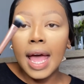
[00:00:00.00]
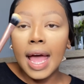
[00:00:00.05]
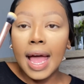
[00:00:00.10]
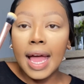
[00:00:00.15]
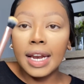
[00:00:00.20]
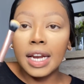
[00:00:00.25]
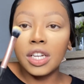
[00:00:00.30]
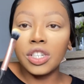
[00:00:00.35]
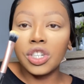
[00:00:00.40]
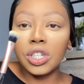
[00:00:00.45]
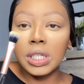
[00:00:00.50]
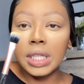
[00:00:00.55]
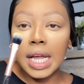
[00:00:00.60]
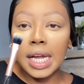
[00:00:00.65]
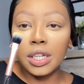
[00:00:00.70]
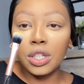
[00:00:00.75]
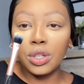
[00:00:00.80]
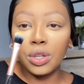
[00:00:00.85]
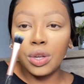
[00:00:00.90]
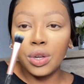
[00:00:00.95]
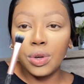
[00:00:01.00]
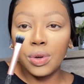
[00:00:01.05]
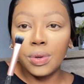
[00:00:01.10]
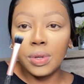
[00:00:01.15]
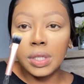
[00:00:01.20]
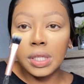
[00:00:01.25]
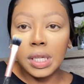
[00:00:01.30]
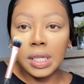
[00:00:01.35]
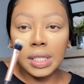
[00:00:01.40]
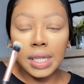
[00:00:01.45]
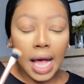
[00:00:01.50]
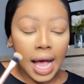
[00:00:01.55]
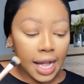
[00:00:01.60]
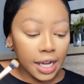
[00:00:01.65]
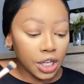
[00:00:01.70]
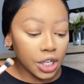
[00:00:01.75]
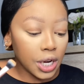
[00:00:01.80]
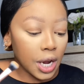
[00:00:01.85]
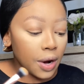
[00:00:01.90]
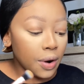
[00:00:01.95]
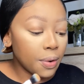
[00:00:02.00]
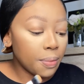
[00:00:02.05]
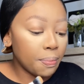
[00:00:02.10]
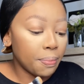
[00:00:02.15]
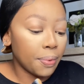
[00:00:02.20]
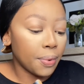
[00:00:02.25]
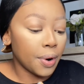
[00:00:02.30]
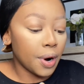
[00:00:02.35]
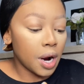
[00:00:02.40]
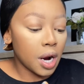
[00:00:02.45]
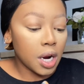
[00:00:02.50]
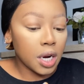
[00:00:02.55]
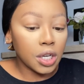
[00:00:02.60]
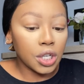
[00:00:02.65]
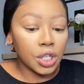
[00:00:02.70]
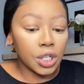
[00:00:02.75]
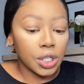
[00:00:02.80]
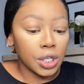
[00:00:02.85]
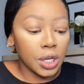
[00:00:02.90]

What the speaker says: and I just like to use this eyeshadow brush.